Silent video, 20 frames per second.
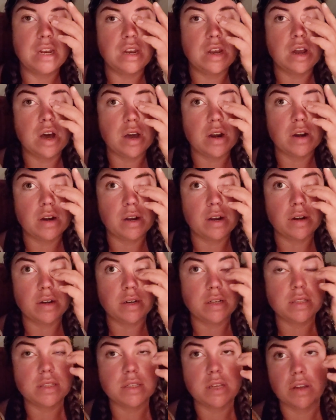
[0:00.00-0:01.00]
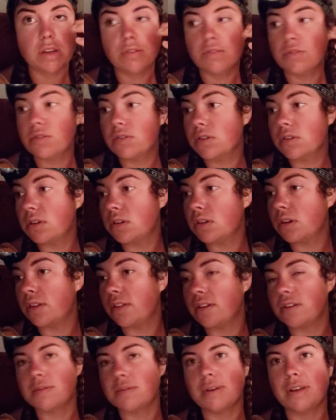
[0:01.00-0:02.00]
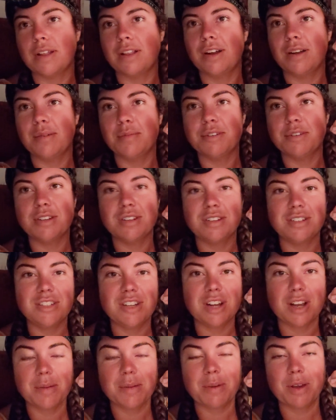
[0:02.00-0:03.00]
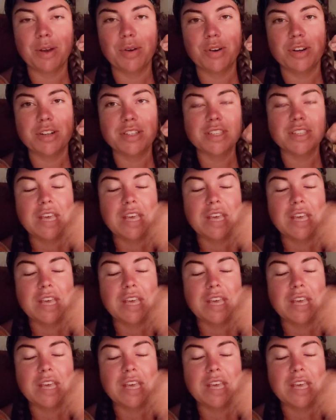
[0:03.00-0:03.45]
a knot around itself. Oh, there's my alarm to check my course.